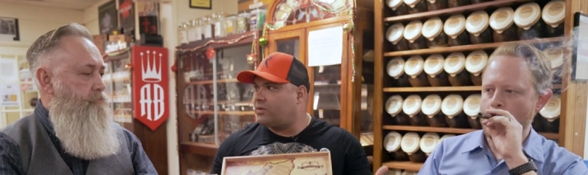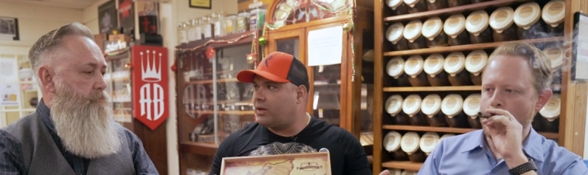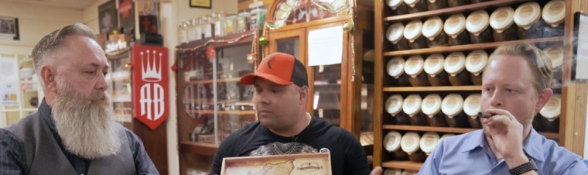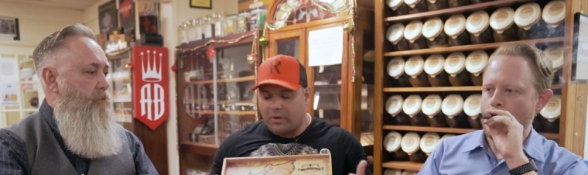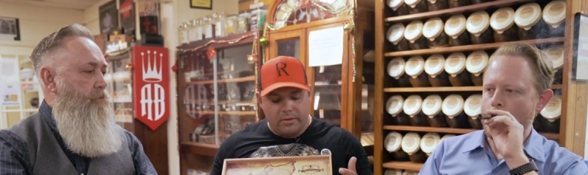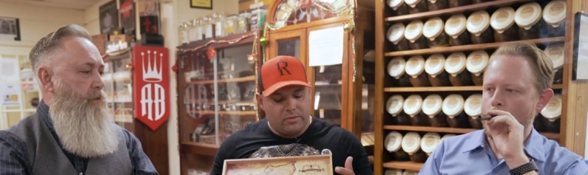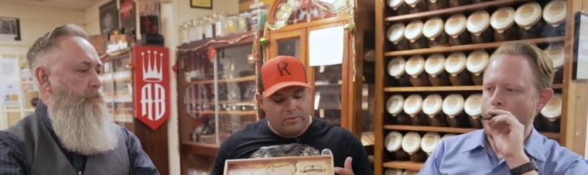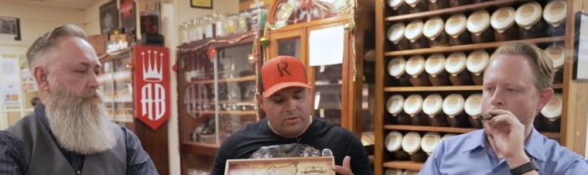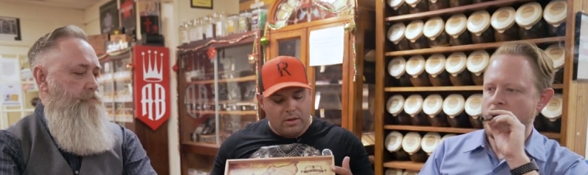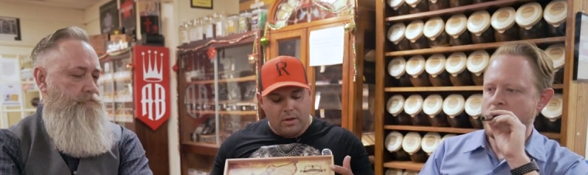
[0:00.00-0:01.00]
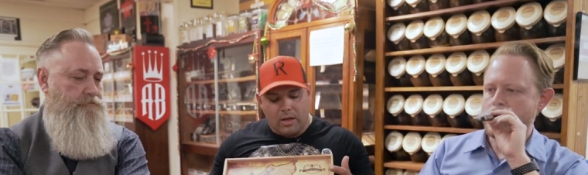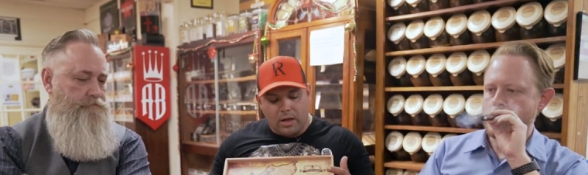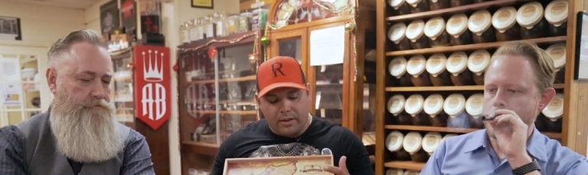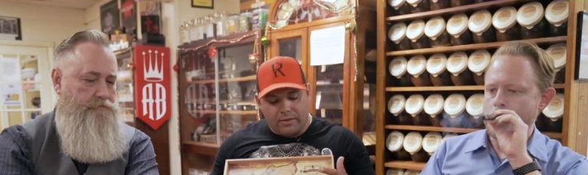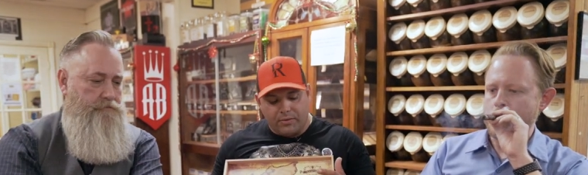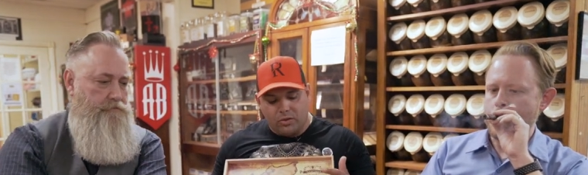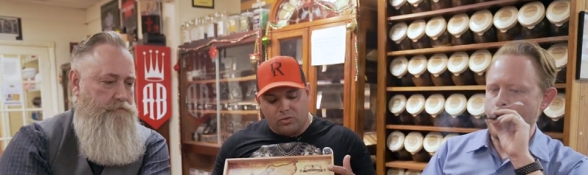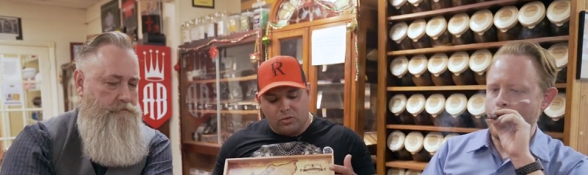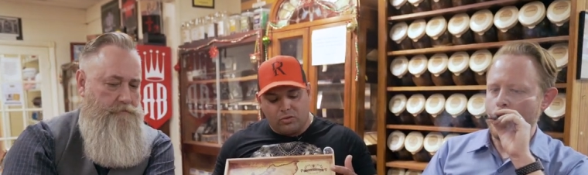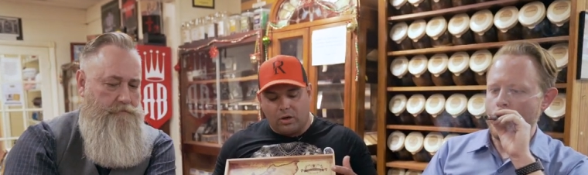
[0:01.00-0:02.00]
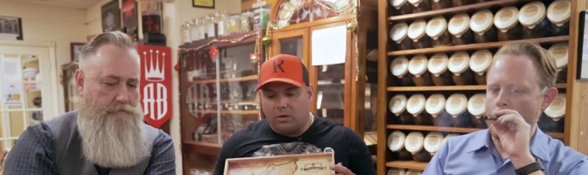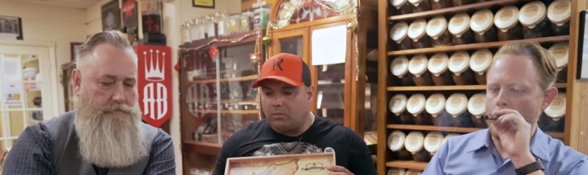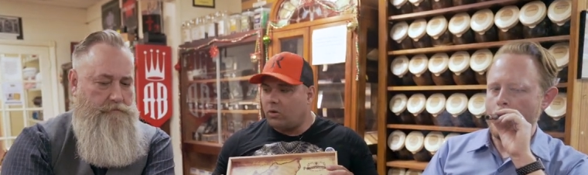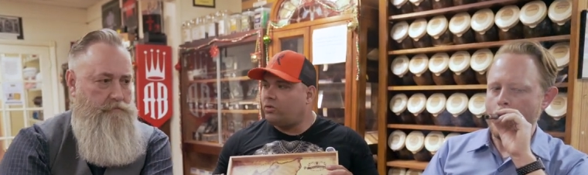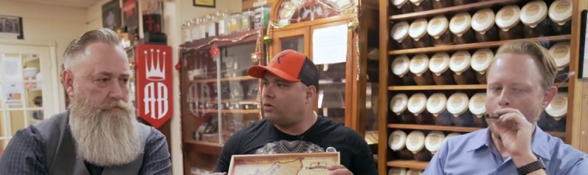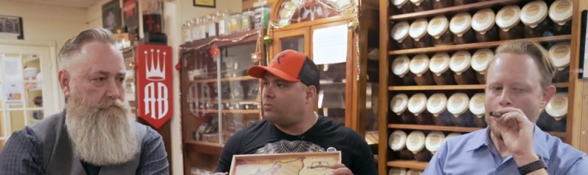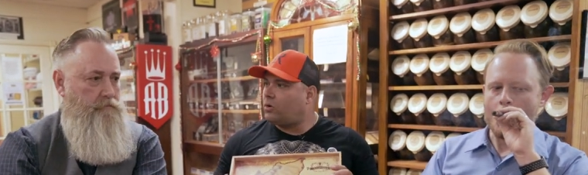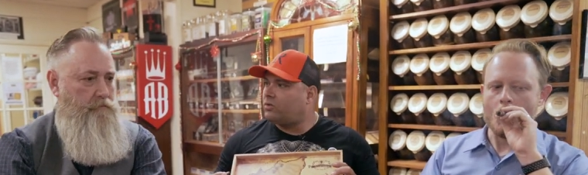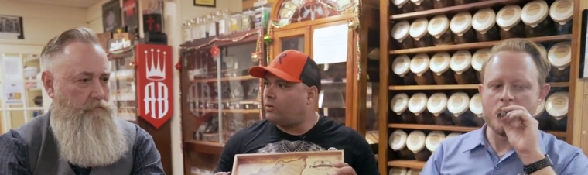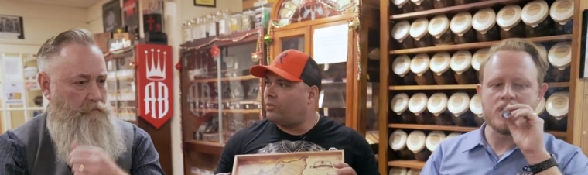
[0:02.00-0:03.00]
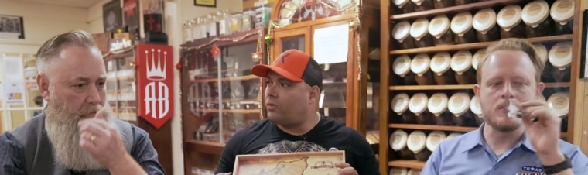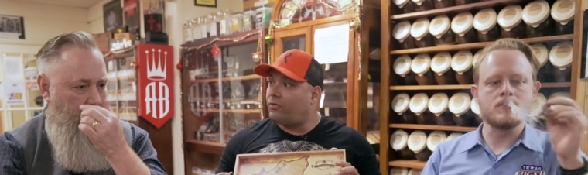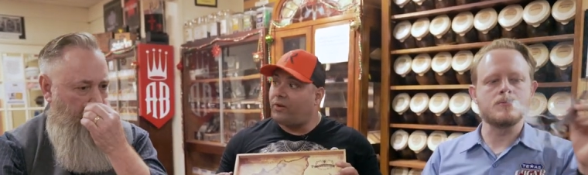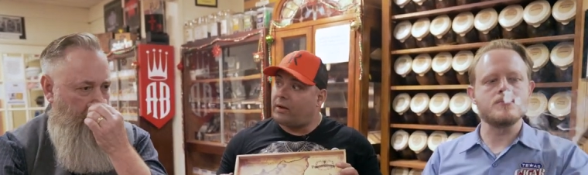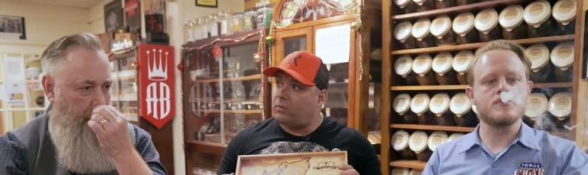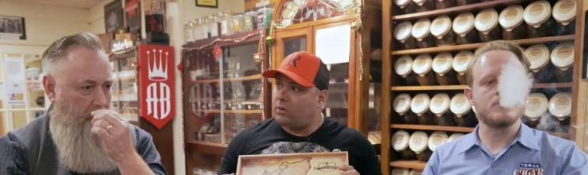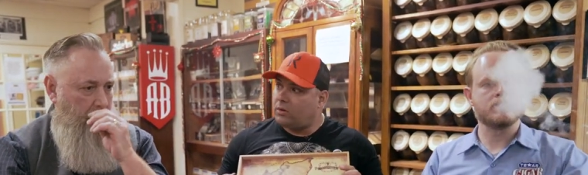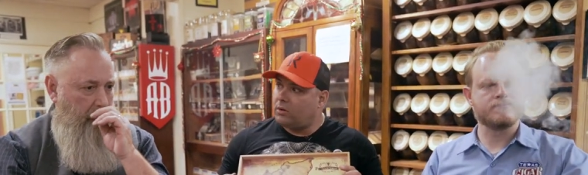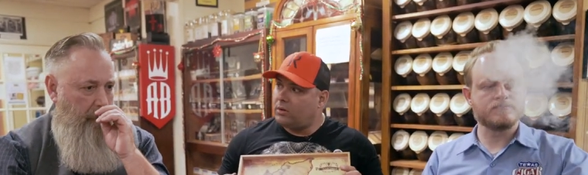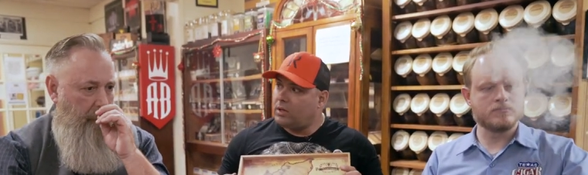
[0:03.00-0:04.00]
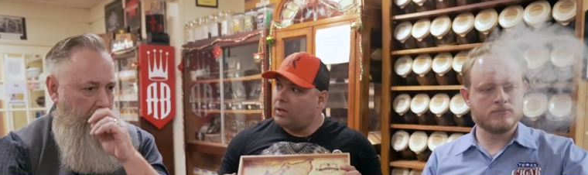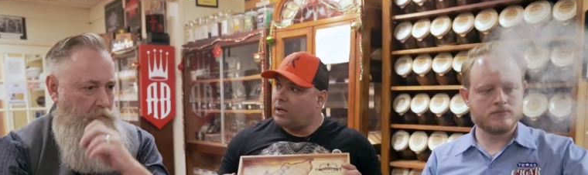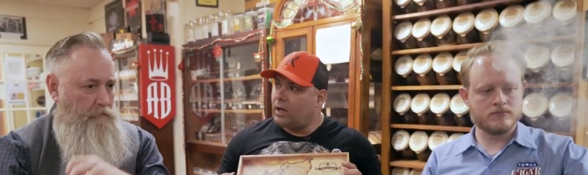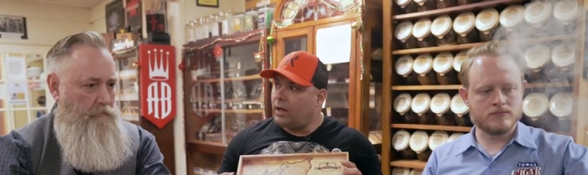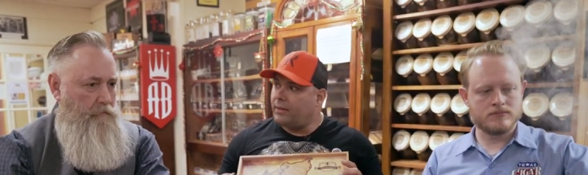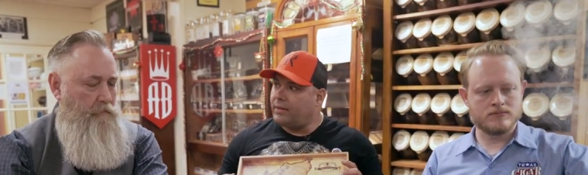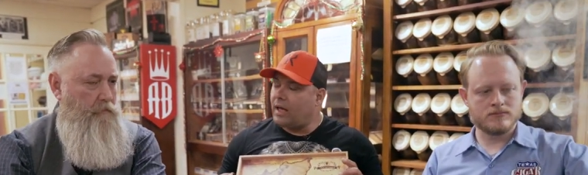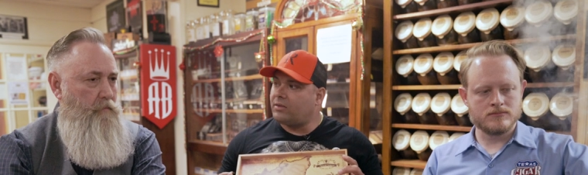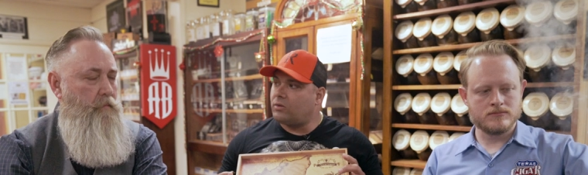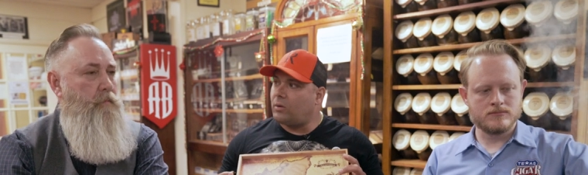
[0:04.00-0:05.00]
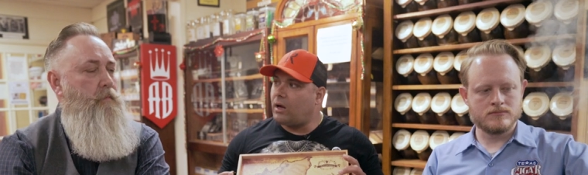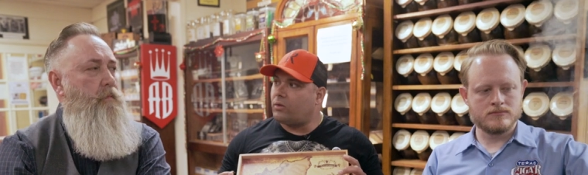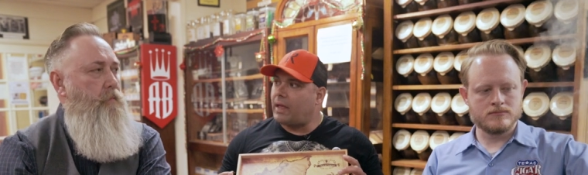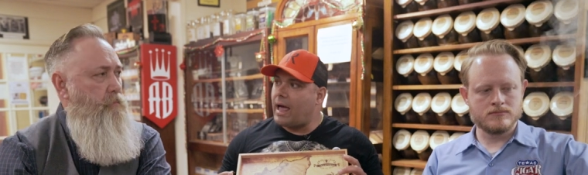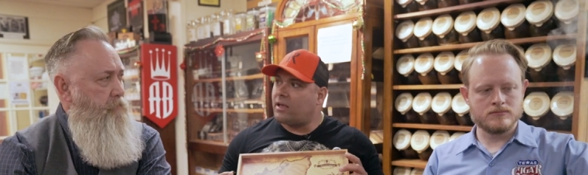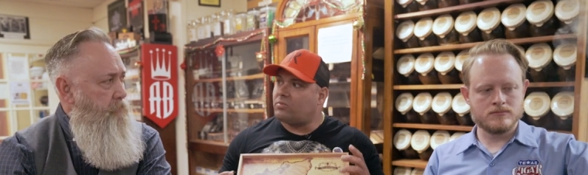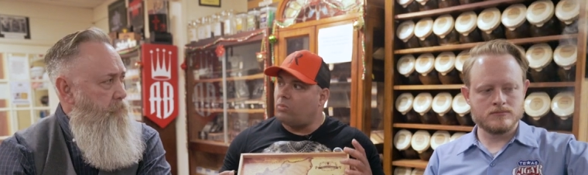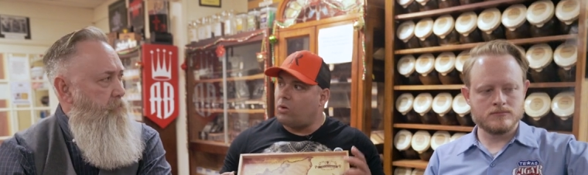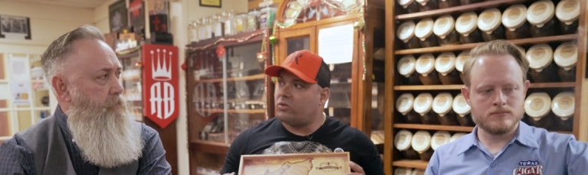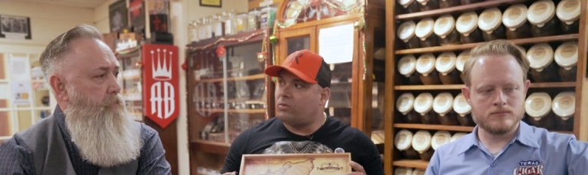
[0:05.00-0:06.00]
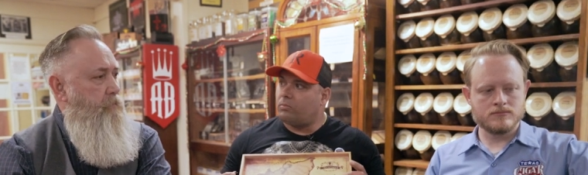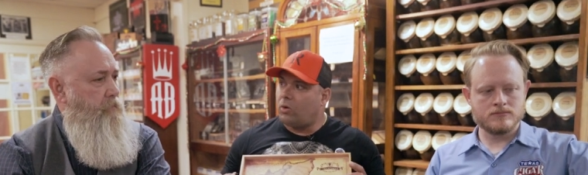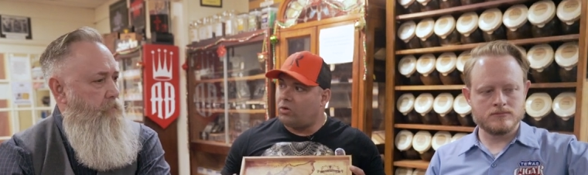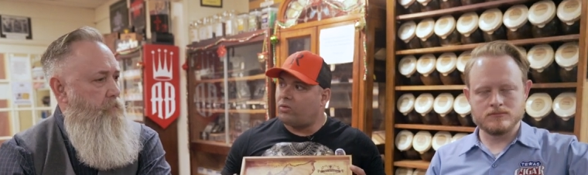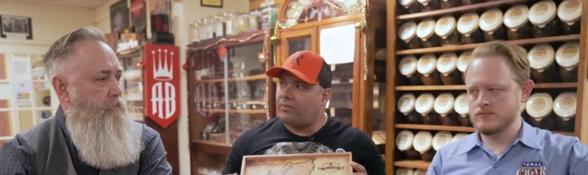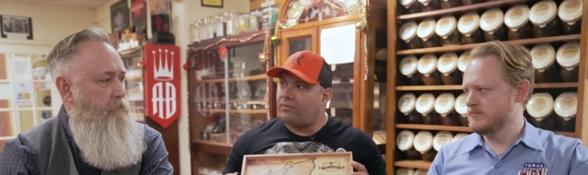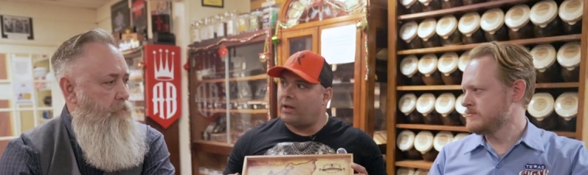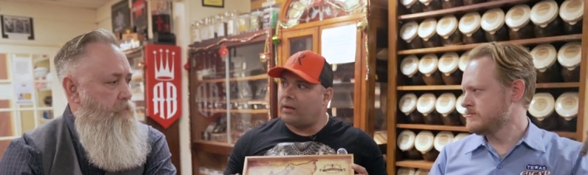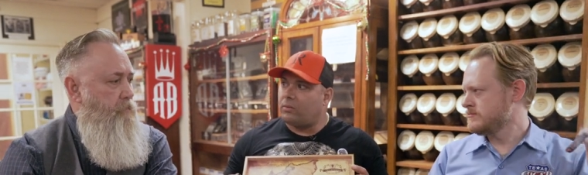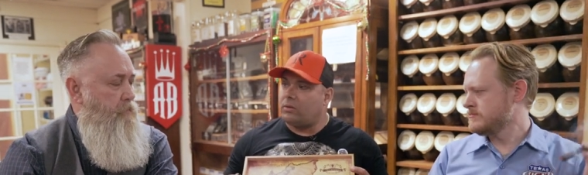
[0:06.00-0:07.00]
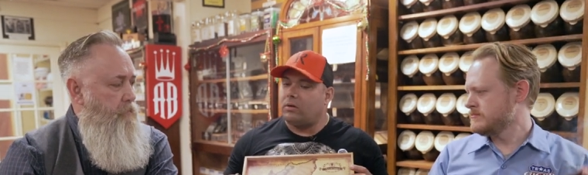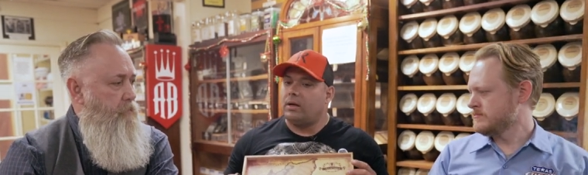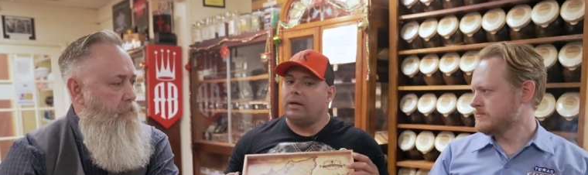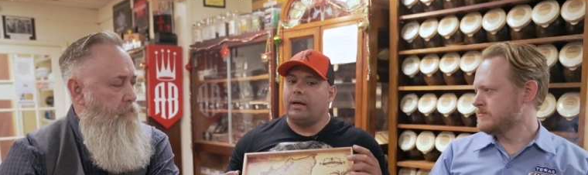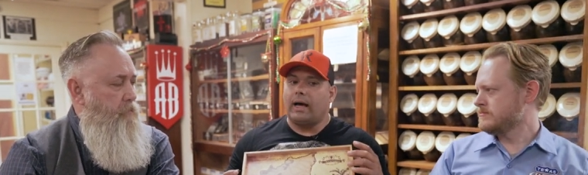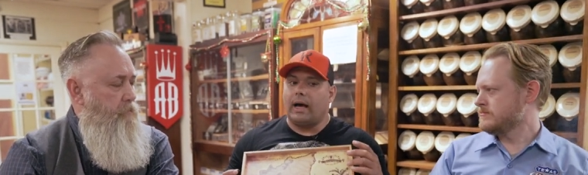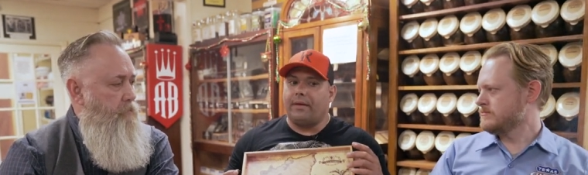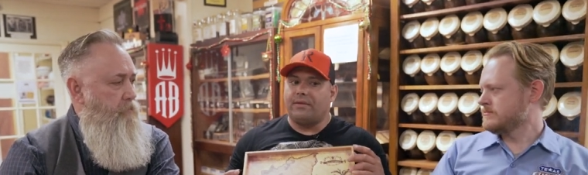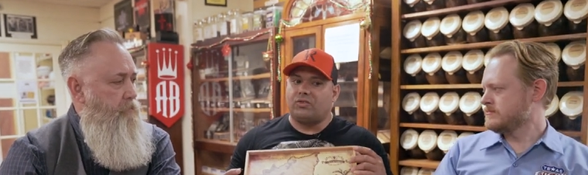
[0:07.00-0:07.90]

Speaker 1: the same regions. Okay. Uh, the Visos are the most responsible for flavor. Uh, that's the tobacco that has most most of the flavor, and the